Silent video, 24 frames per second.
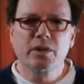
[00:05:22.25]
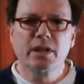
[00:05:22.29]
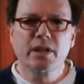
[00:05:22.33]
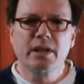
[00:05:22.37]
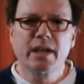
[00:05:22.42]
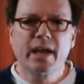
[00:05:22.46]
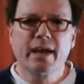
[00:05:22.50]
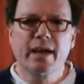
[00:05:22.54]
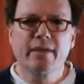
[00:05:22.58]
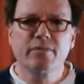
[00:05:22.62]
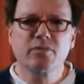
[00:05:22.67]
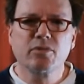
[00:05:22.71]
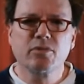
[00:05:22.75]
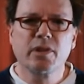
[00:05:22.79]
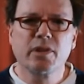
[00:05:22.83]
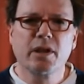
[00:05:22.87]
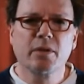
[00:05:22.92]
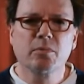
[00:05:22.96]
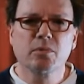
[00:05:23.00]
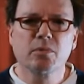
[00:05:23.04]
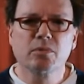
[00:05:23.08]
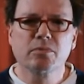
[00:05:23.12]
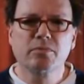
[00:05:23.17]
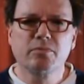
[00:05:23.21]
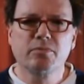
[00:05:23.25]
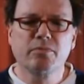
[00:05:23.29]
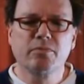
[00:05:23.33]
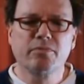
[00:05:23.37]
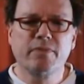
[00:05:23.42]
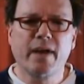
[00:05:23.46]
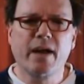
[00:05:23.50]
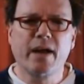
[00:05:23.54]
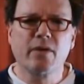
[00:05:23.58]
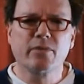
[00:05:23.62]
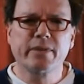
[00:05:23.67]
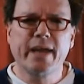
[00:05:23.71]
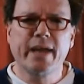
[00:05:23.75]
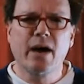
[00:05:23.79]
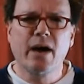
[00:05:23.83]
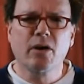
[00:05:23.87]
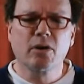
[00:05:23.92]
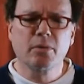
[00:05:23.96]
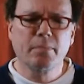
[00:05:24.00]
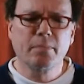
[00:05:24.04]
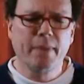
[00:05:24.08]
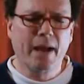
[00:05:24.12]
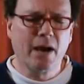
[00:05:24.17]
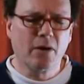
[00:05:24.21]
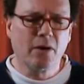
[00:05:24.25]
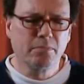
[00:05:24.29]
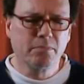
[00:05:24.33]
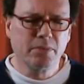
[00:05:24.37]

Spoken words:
it after they were found out about,